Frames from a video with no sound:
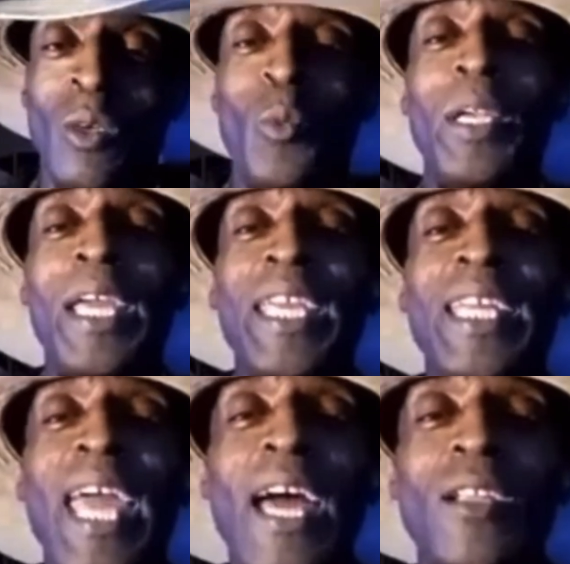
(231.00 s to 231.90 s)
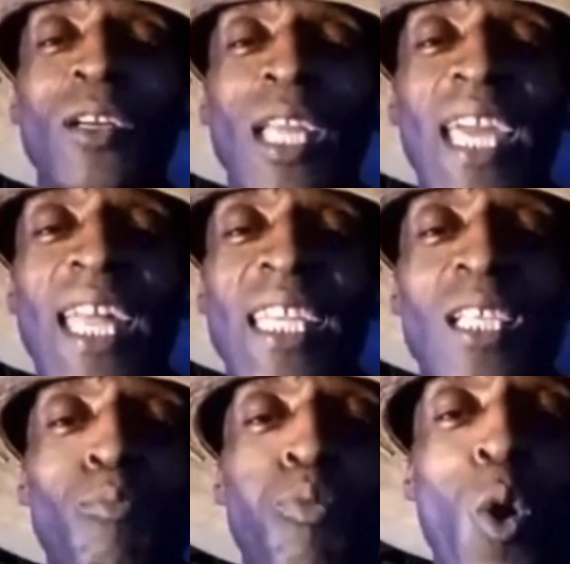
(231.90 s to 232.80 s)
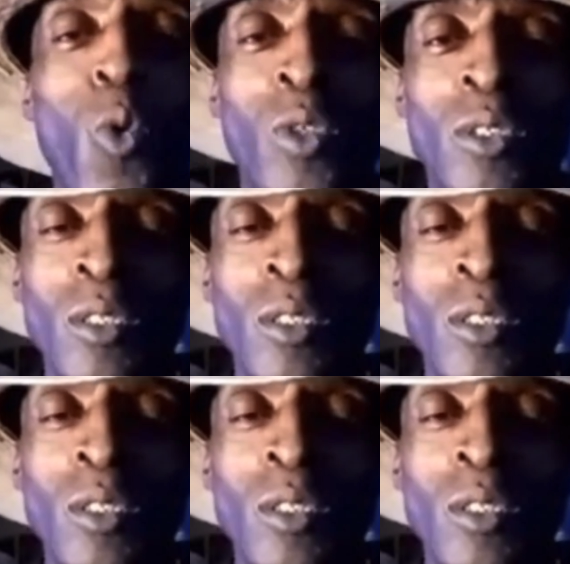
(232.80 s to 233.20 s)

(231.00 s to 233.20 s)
When they get down there, they gotta get broke.